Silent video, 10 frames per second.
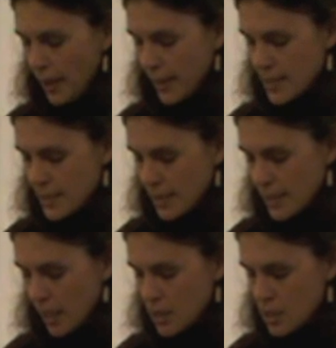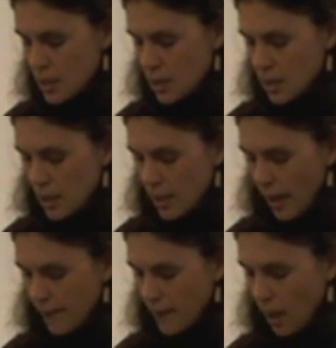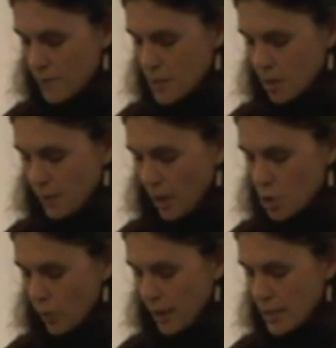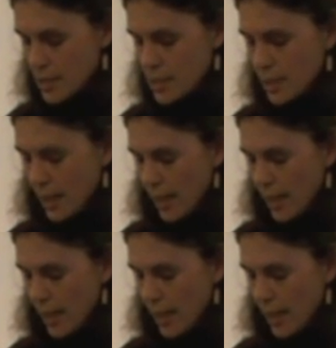adduct at the MCP joints.